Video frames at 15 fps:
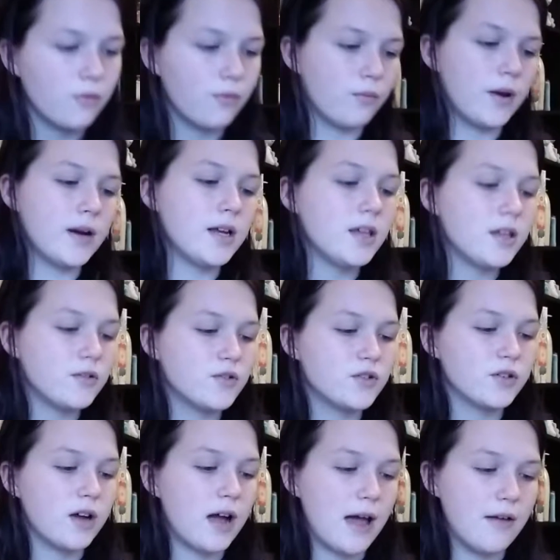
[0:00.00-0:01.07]
Reddit
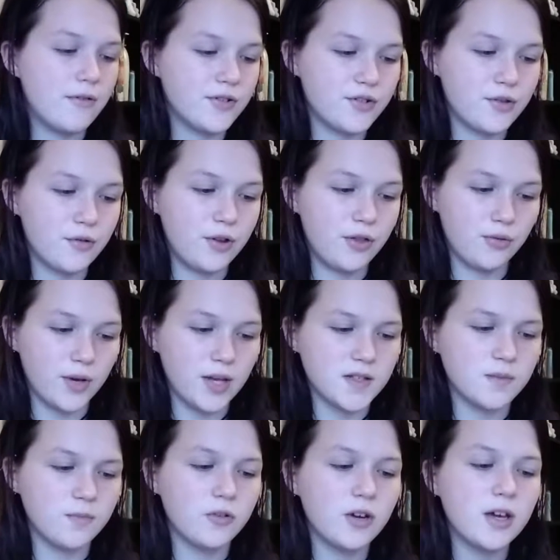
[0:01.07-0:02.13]
user Irish33 has
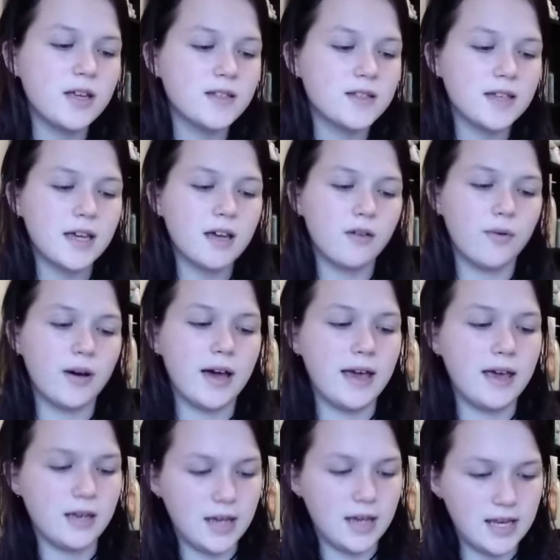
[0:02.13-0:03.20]
some great insight on
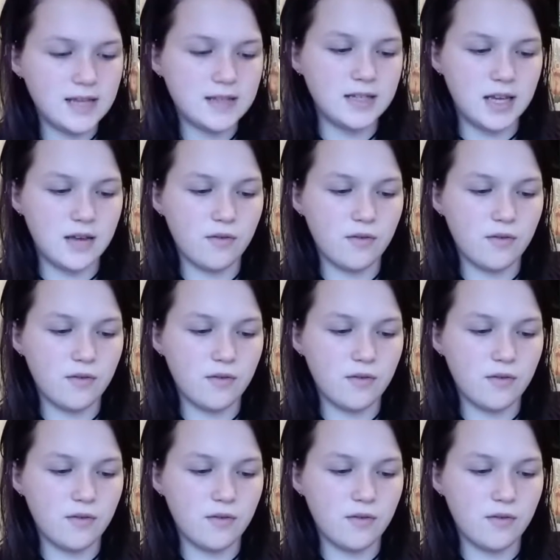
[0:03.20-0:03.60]
why AZ